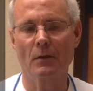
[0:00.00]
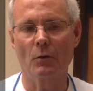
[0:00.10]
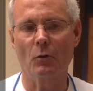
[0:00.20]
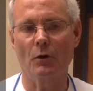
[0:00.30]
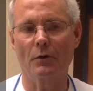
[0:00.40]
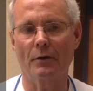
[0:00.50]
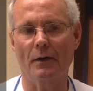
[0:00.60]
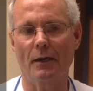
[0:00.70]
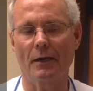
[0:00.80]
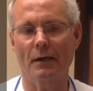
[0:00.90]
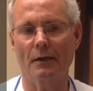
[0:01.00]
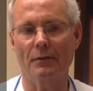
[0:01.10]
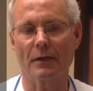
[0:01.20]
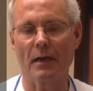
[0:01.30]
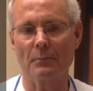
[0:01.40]
or
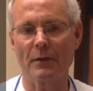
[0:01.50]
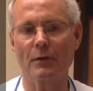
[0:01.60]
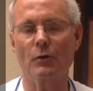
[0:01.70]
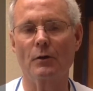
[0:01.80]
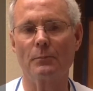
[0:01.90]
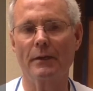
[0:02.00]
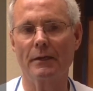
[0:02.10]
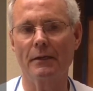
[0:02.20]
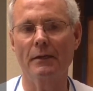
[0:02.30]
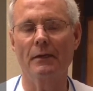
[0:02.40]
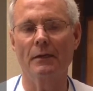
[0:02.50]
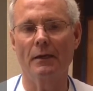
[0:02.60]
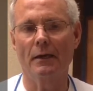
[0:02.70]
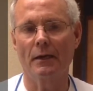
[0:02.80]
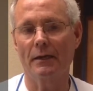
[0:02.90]
the company could be
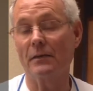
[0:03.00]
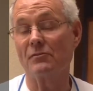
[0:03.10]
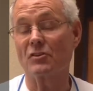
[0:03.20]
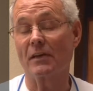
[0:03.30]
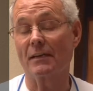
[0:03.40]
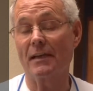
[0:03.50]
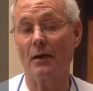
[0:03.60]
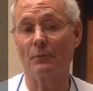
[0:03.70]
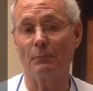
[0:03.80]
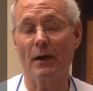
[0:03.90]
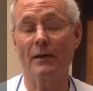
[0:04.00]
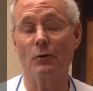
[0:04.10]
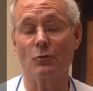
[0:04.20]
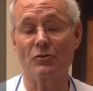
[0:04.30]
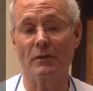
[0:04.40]
even shut down by
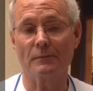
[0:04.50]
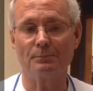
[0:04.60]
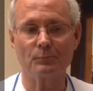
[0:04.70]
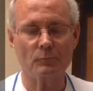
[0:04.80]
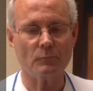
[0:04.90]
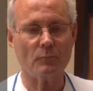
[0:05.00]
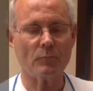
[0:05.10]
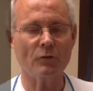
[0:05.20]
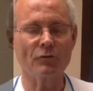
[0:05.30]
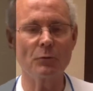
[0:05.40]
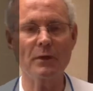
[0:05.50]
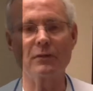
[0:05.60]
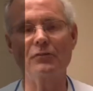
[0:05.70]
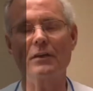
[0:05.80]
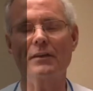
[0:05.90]
OSHA. So we can
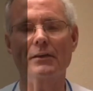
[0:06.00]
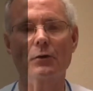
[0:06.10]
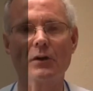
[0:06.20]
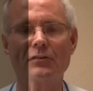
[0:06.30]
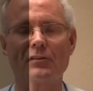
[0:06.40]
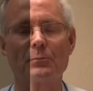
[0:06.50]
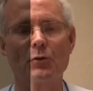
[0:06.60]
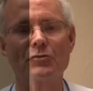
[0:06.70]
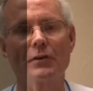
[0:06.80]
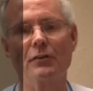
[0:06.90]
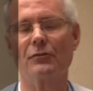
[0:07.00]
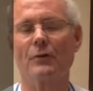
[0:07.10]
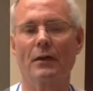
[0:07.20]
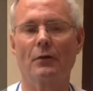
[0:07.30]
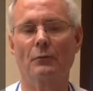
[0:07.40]
see that noise exposure is
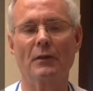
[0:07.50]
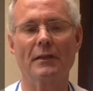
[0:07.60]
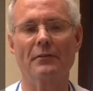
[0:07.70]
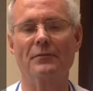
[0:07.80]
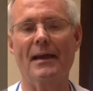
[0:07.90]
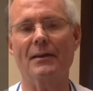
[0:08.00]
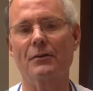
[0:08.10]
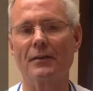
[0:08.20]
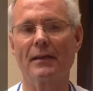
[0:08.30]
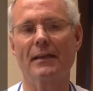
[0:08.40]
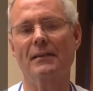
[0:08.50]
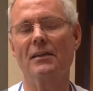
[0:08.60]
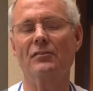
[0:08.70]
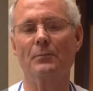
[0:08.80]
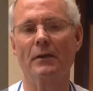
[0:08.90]
really a factor that
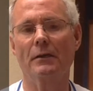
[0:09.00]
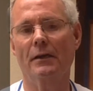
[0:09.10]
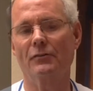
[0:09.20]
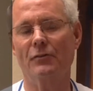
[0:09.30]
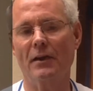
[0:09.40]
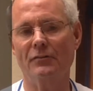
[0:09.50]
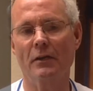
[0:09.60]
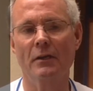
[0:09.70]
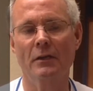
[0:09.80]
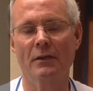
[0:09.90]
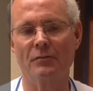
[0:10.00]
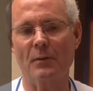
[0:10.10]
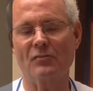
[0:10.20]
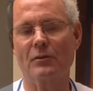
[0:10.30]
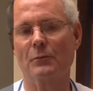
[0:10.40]
needs to be addressed,
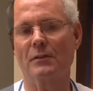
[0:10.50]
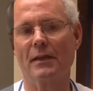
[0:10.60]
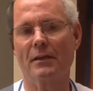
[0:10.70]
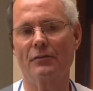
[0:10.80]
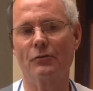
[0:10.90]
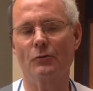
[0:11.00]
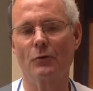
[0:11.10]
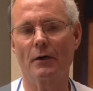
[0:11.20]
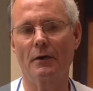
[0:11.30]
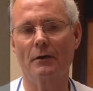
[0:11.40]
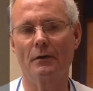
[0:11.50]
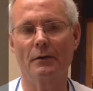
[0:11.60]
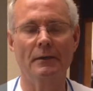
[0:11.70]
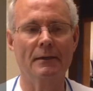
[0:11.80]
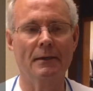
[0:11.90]
especially with dentists who are
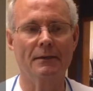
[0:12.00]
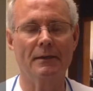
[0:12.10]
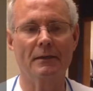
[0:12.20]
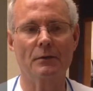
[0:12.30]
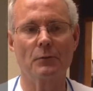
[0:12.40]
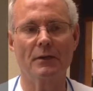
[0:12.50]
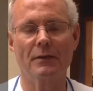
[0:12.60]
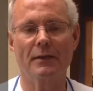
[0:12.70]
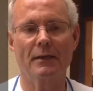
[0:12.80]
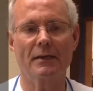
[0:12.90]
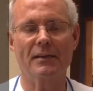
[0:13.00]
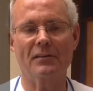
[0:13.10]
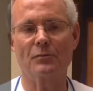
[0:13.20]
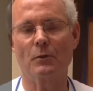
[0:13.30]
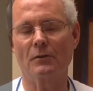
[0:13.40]
dealing with a
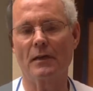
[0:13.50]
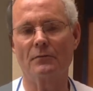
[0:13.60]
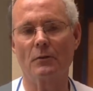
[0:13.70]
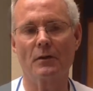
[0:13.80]
decibel level